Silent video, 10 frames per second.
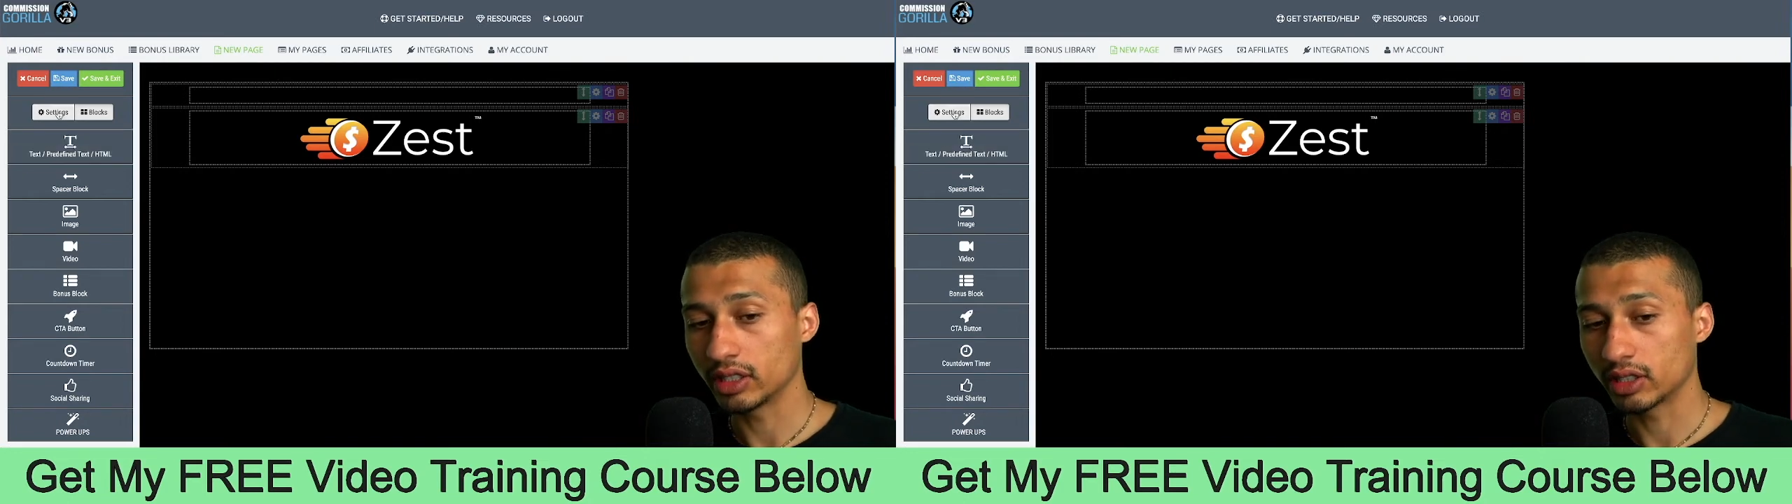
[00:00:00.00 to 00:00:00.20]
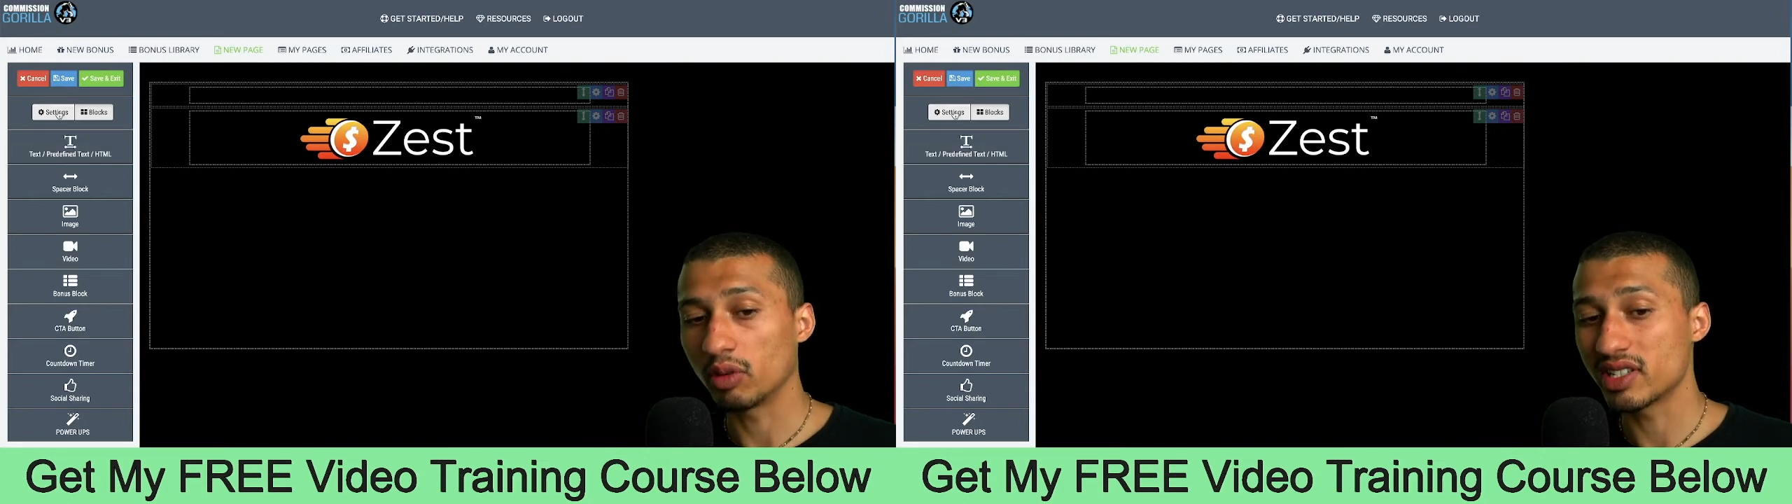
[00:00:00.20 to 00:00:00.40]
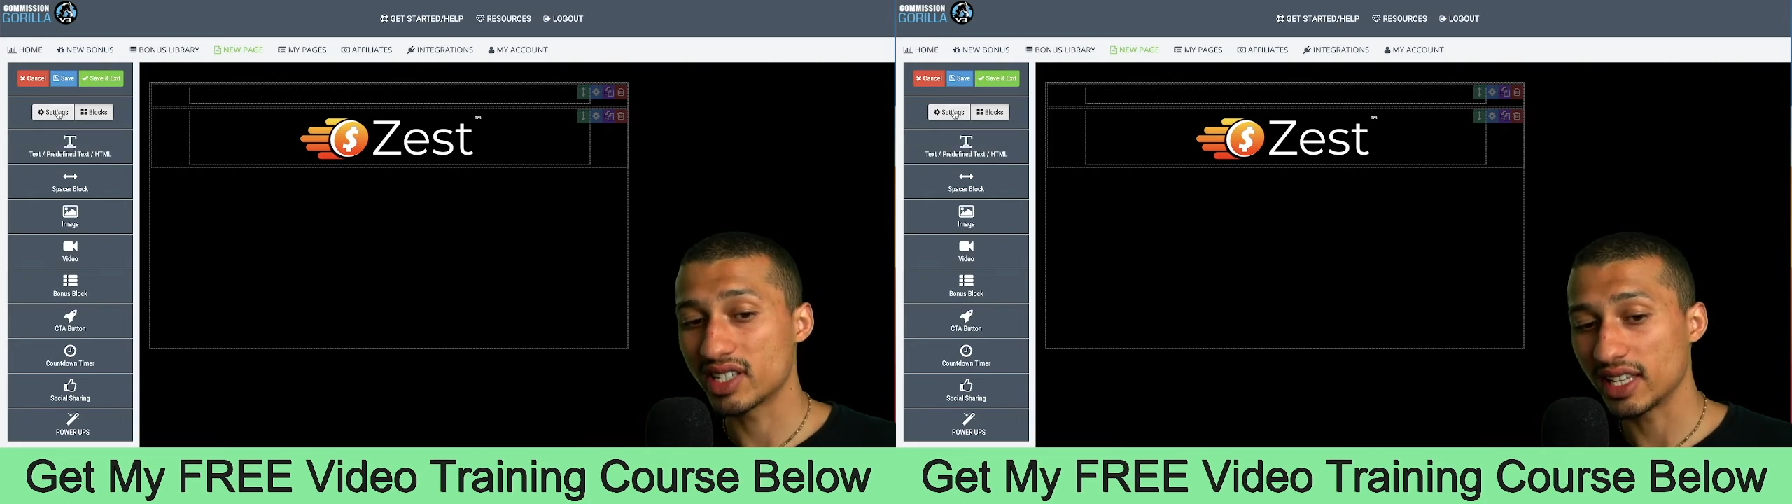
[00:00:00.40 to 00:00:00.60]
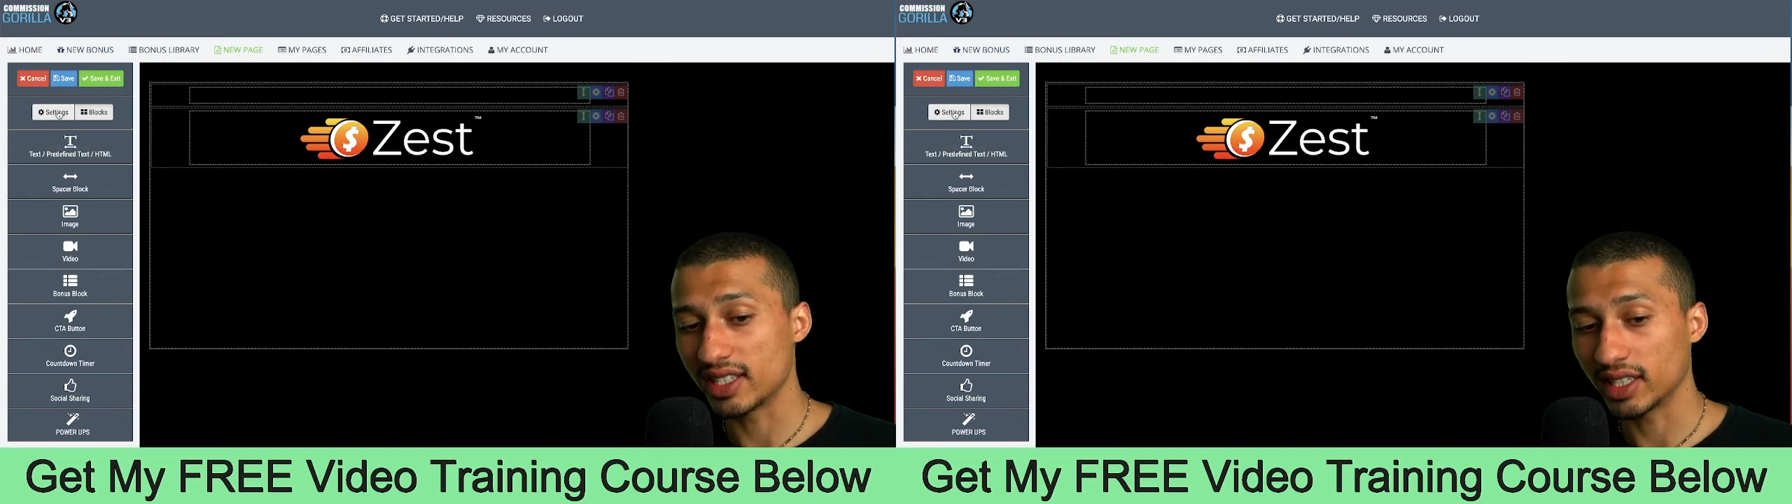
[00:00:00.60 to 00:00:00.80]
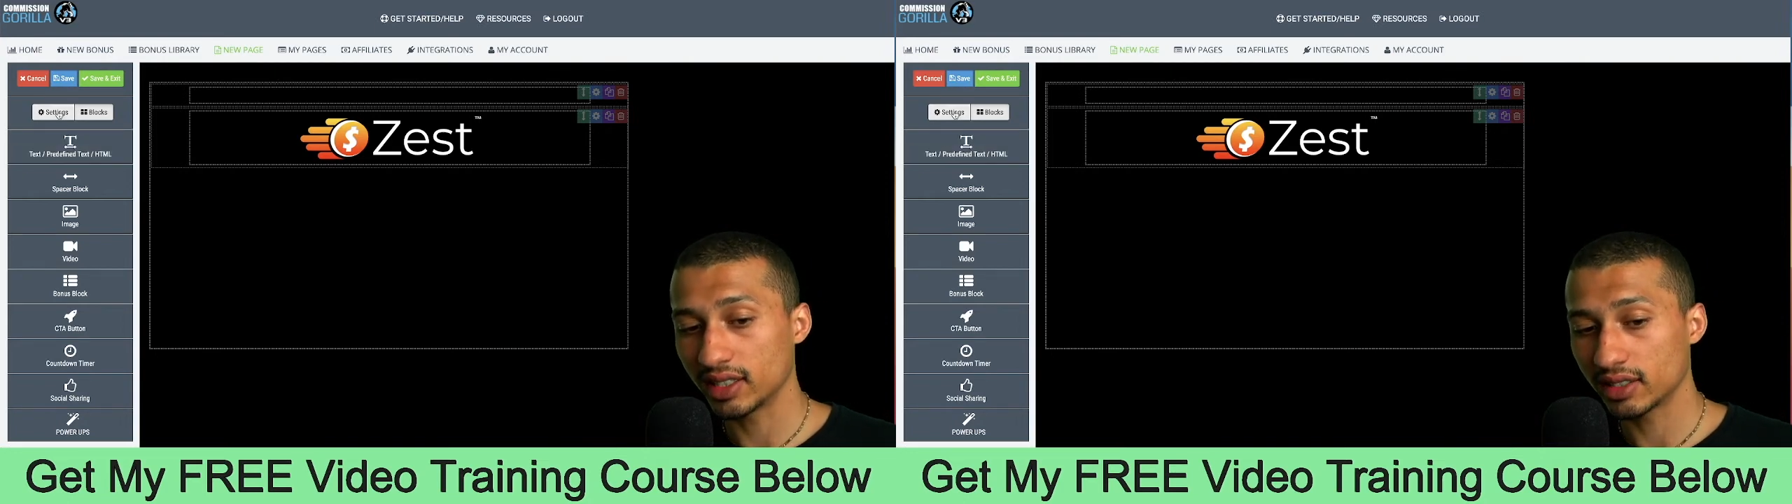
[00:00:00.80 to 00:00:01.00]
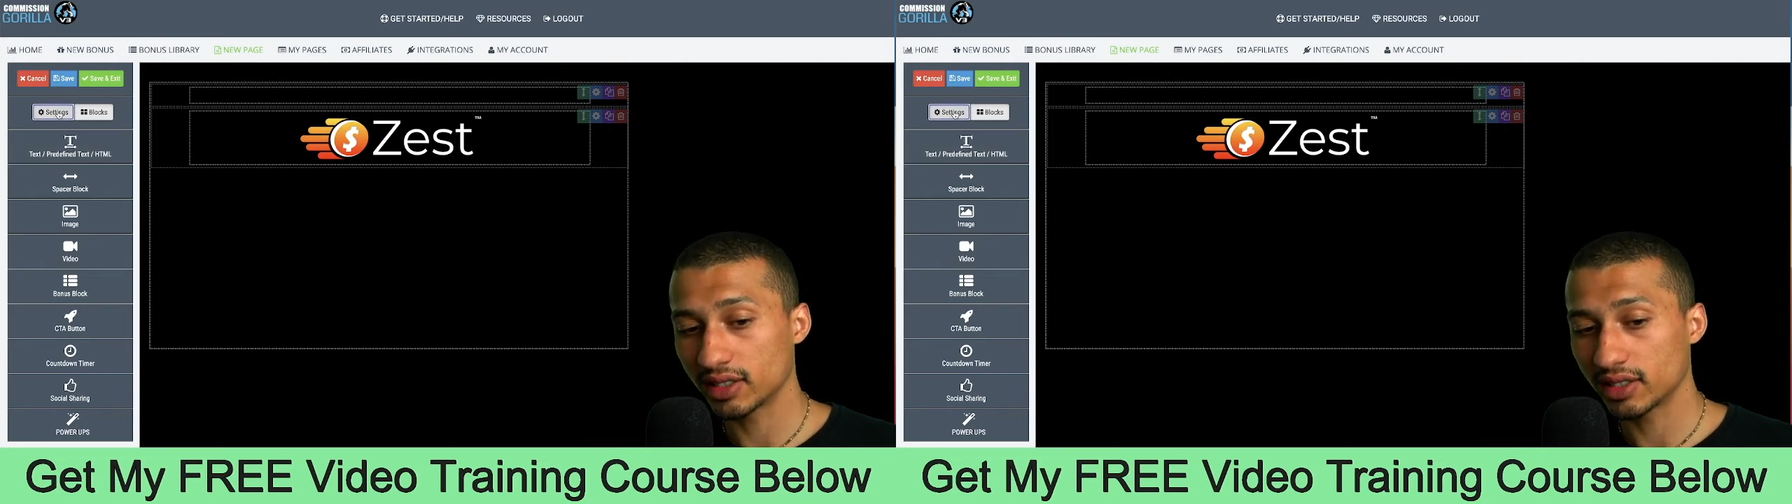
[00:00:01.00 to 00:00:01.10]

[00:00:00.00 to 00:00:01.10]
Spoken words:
on settings,